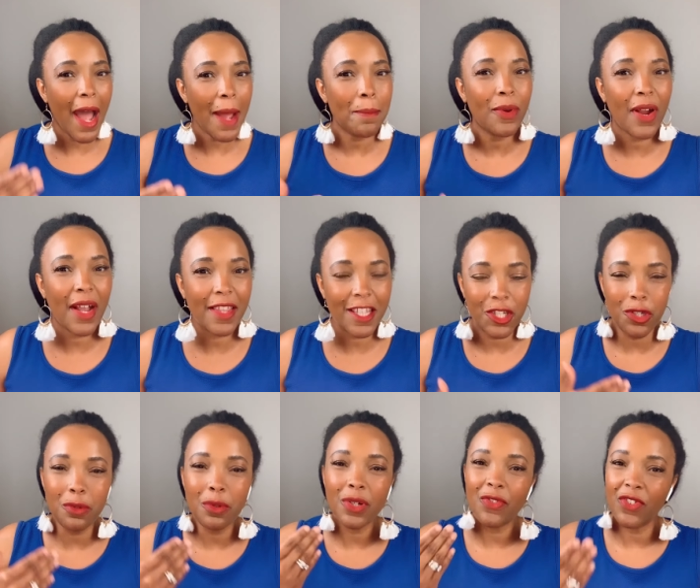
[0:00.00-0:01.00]
I pray
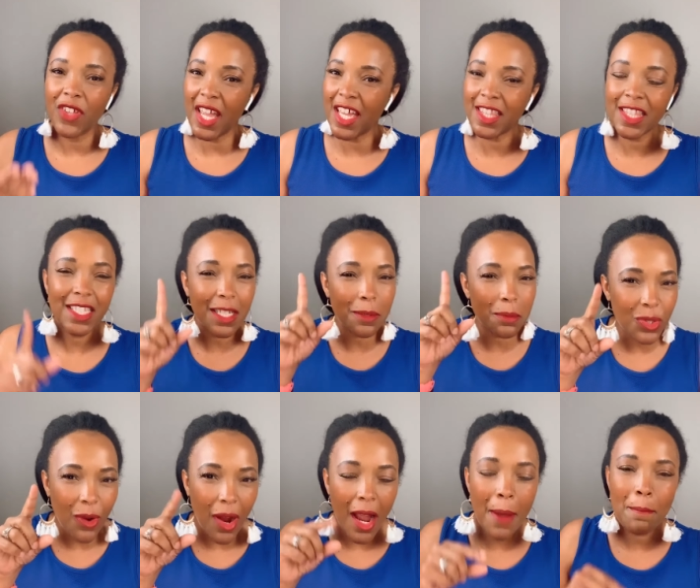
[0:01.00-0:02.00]
that you will hit the
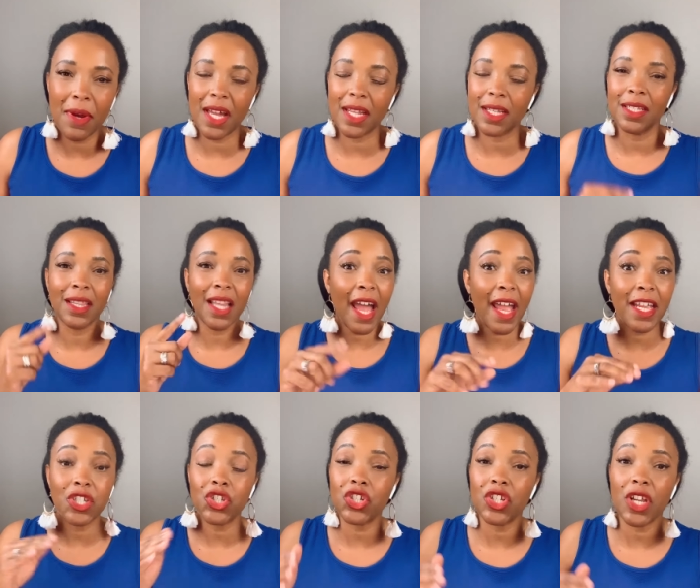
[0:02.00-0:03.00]
subscribe button,
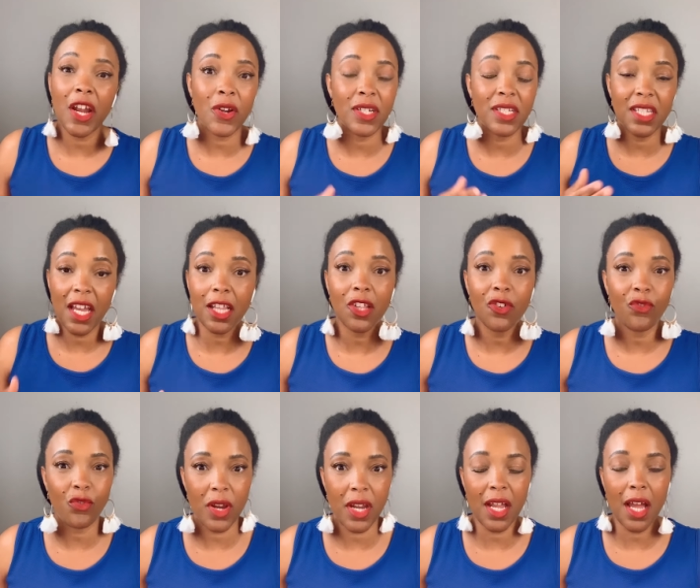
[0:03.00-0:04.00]
like, share, and tell a
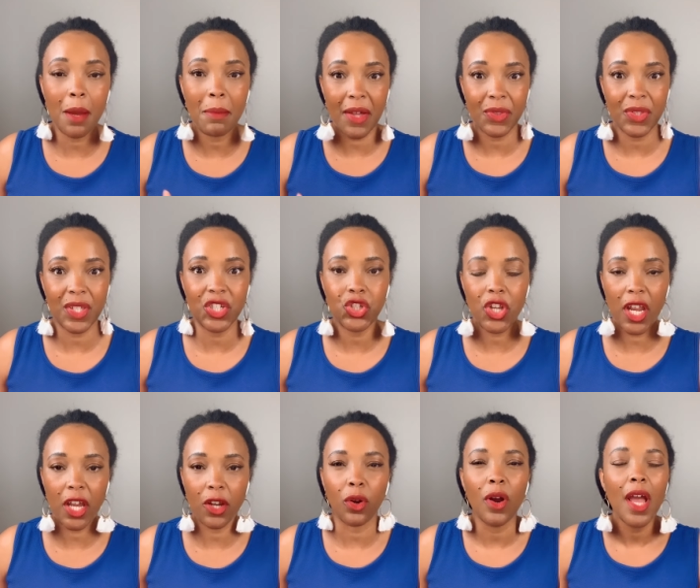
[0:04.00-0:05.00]
friend about this
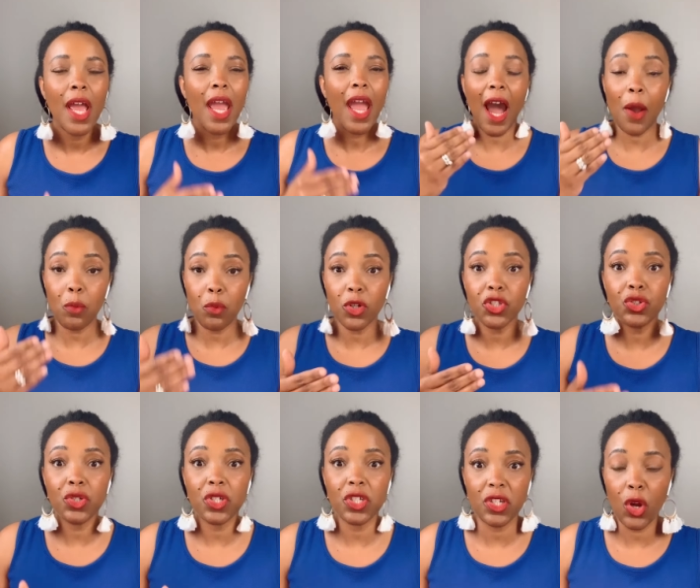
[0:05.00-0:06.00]
channel. I
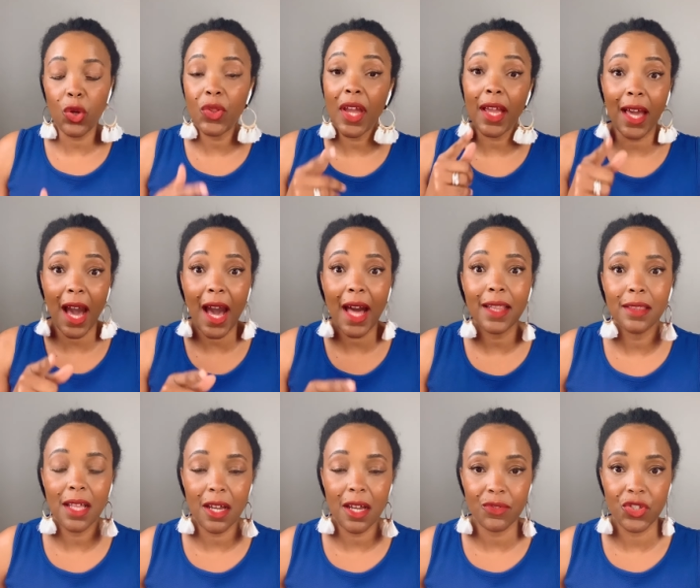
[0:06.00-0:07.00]
want you to know that
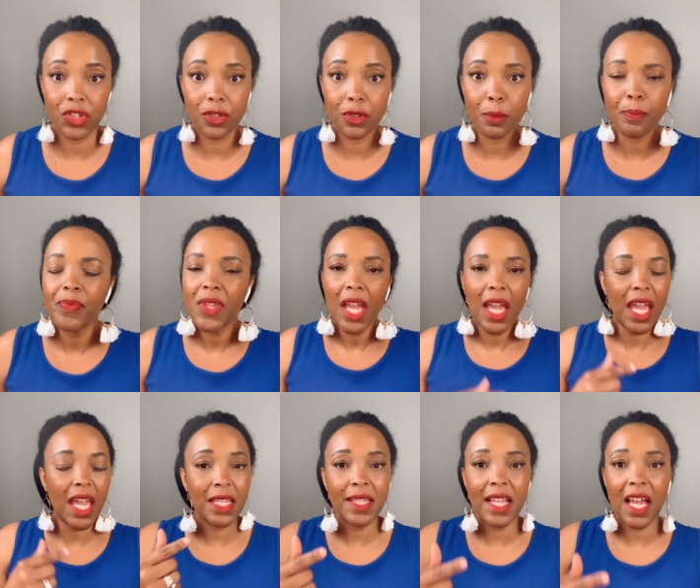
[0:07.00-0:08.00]
God loves you.
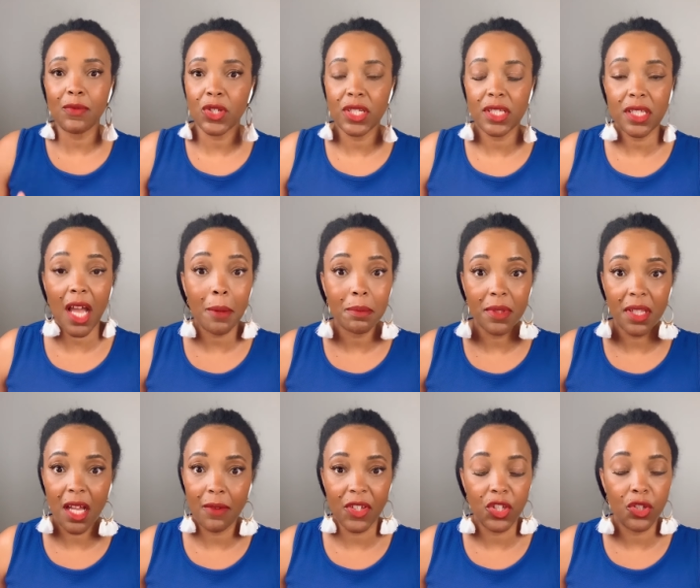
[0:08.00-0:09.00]
He never stopped
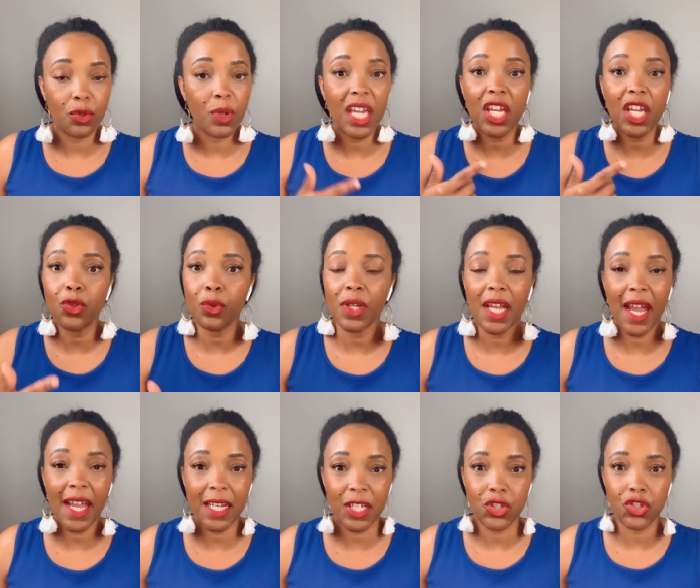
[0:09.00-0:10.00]
loving you. He
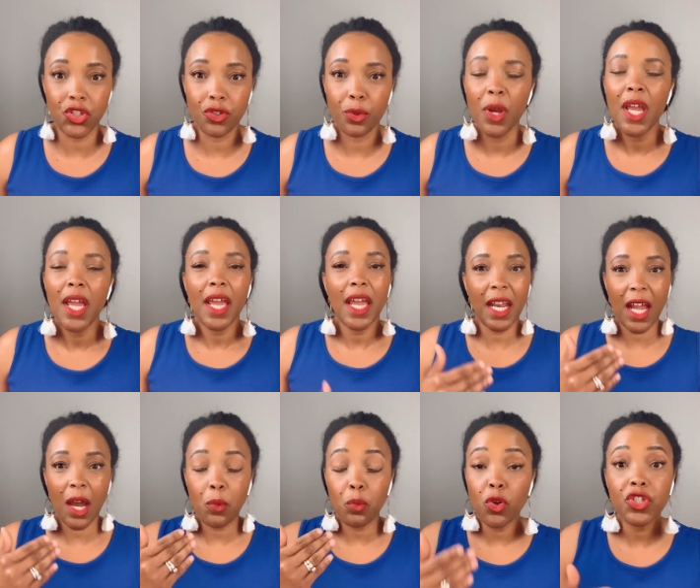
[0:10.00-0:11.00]
created you.
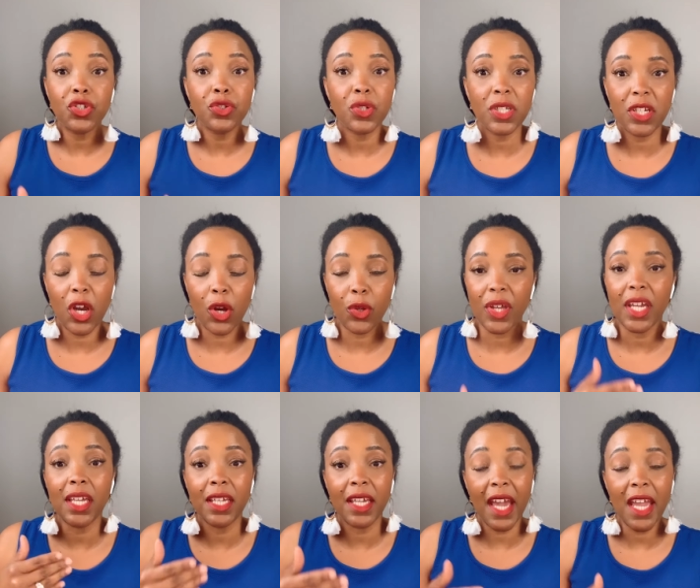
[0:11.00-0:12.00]
And I want you to know
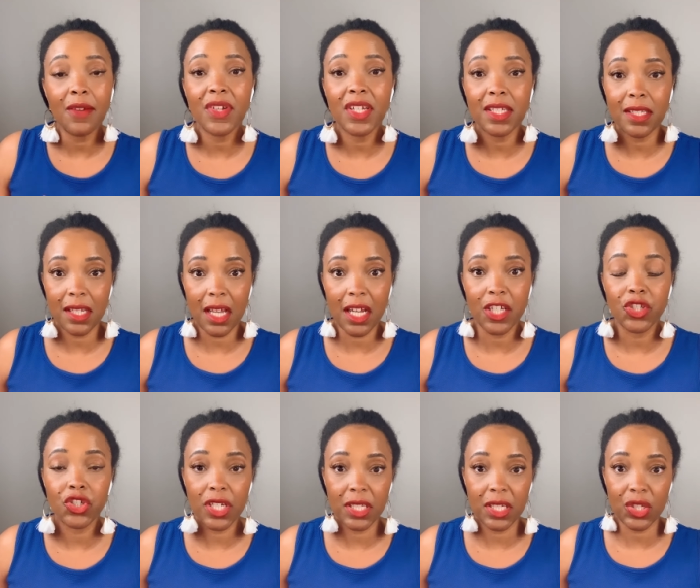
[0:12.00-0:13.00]
that he gave his
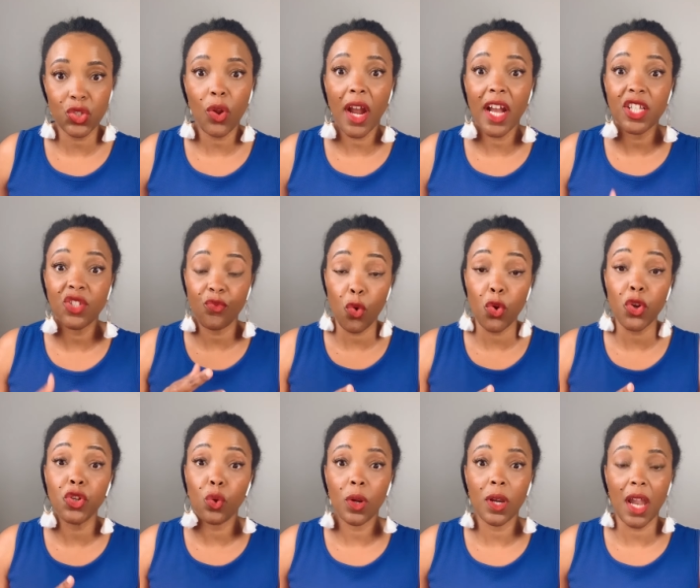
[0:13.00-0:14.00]
son, Jesus Christ,
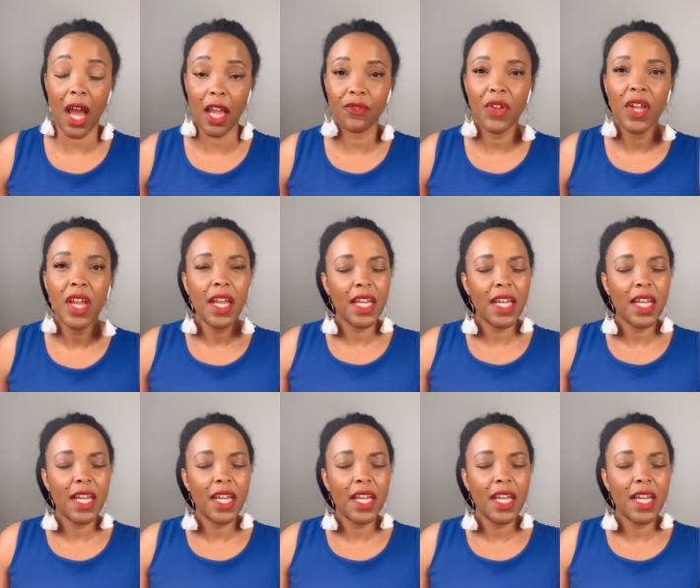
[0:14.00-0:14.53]
for your life.